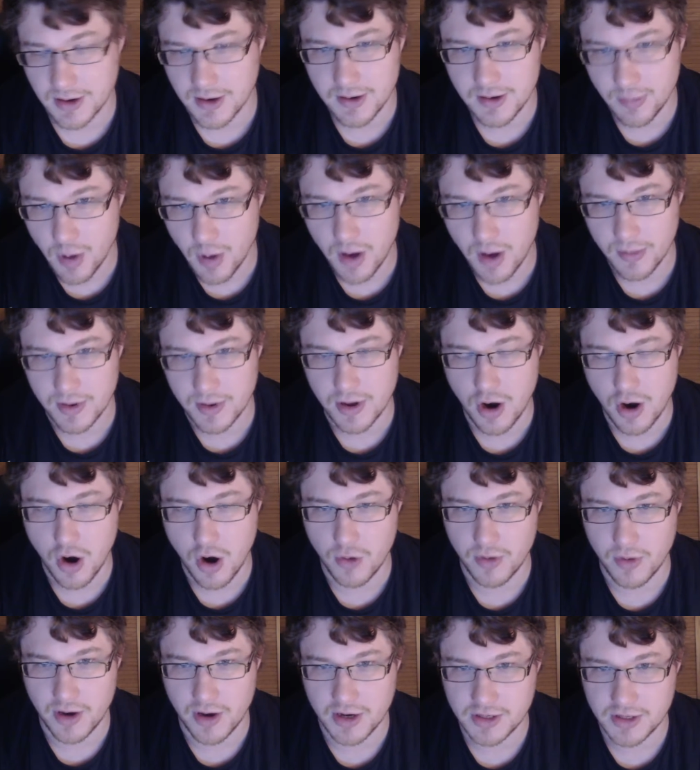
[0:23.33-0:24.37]
I could probably
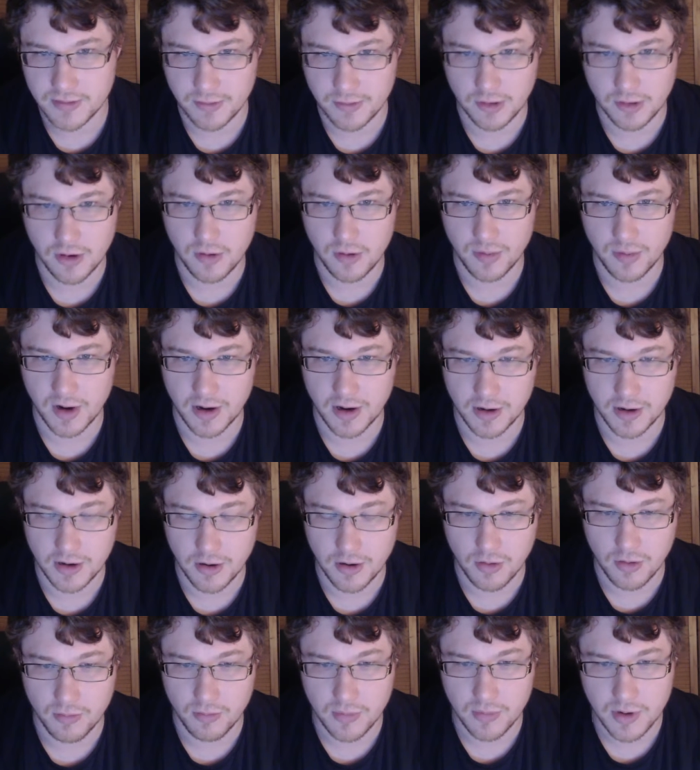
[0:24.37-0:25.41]
comb it. I should go buy a
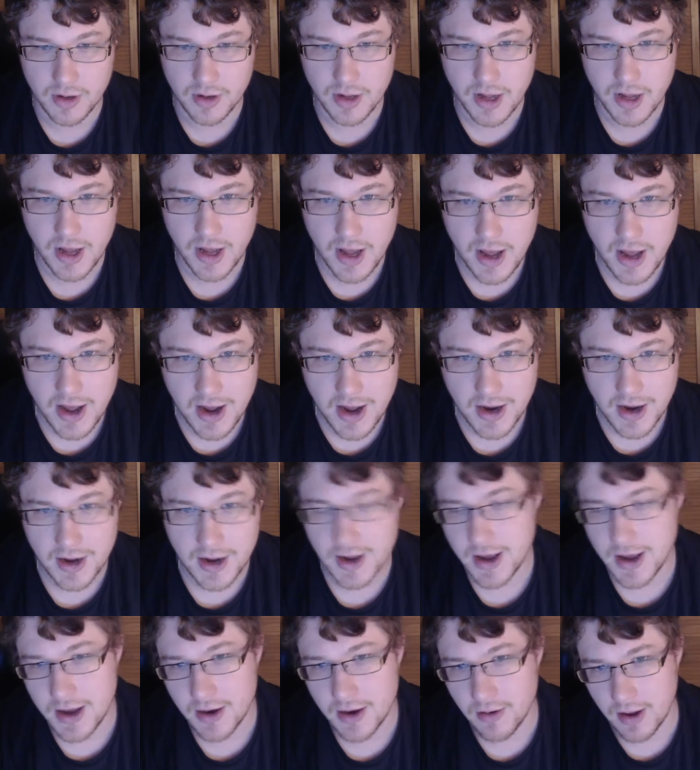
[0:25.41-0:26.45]

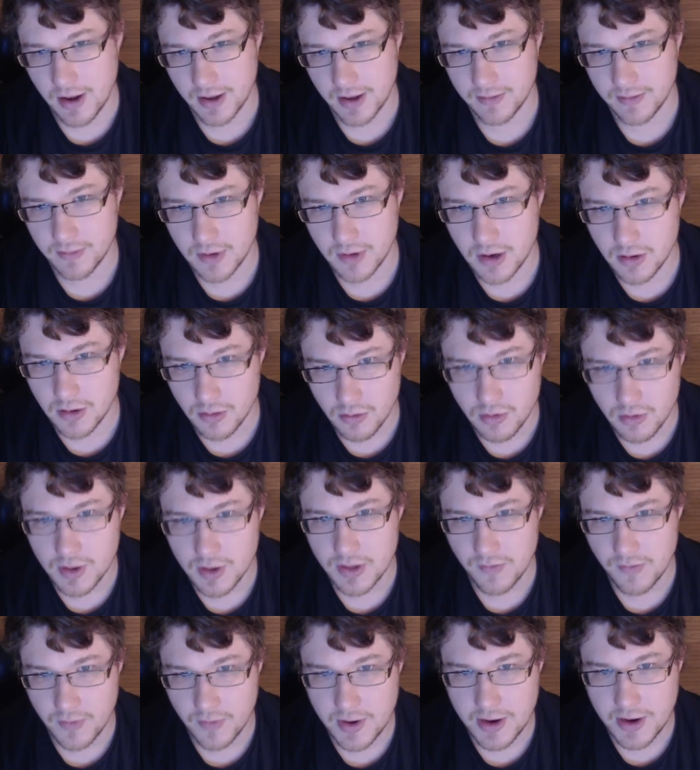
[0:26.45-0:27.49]
comb. Anyway,
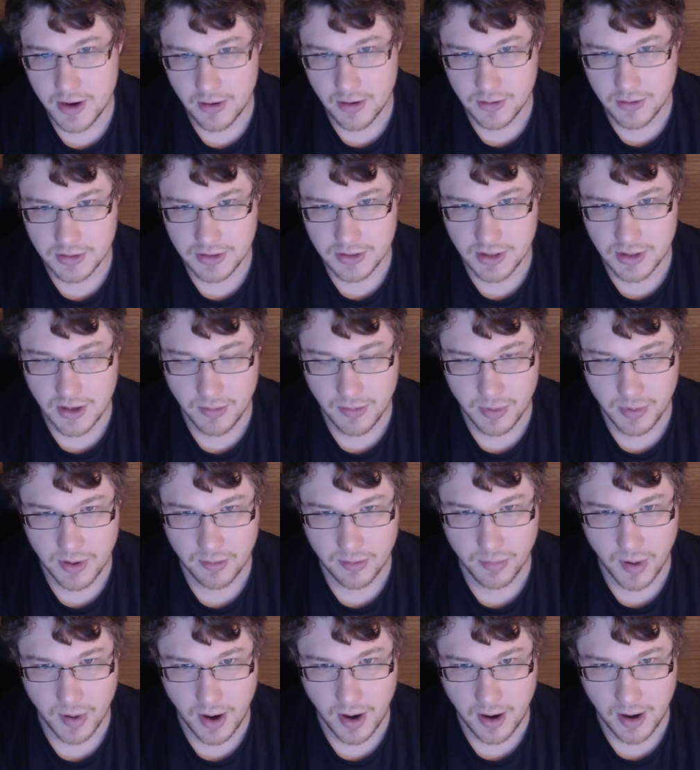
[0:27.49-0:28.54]
what the video is going to be
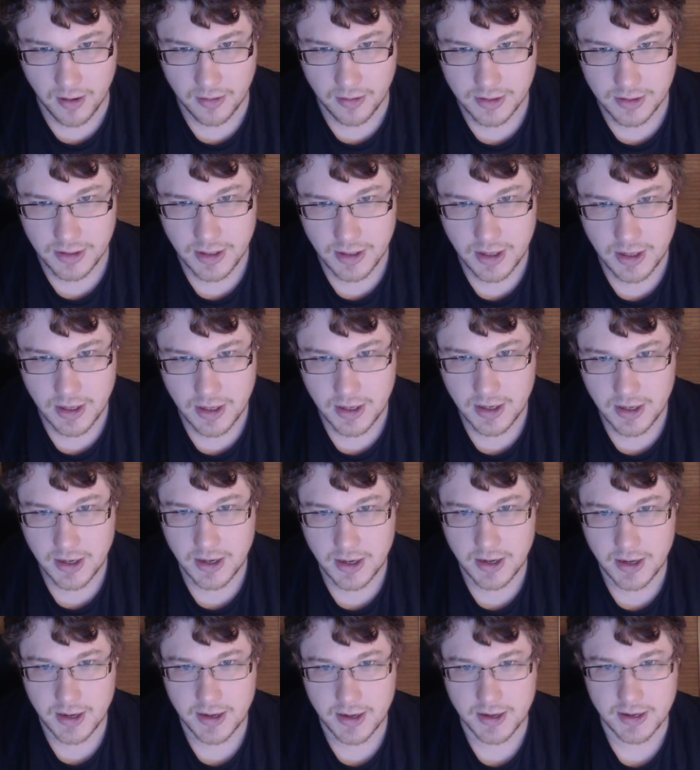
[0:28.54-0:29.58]
about
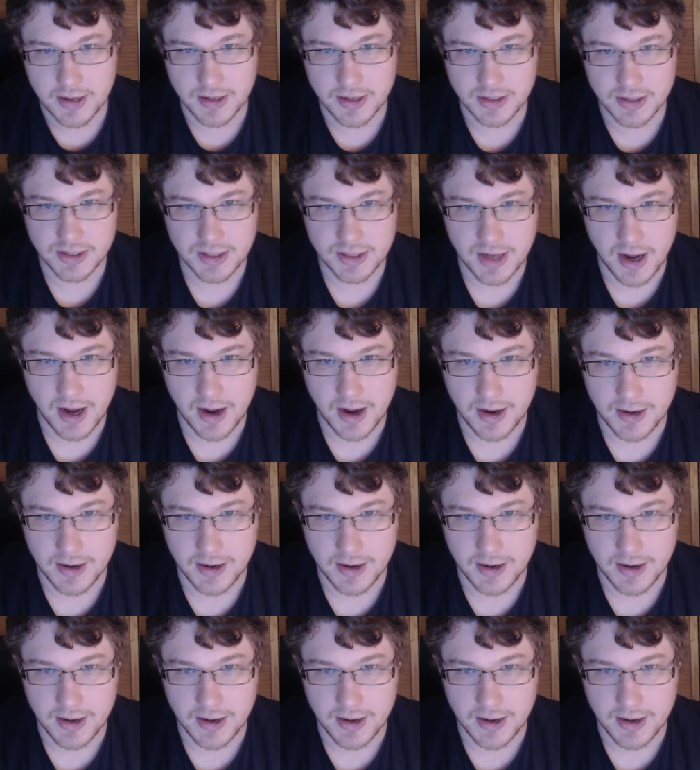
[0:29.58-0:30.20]
is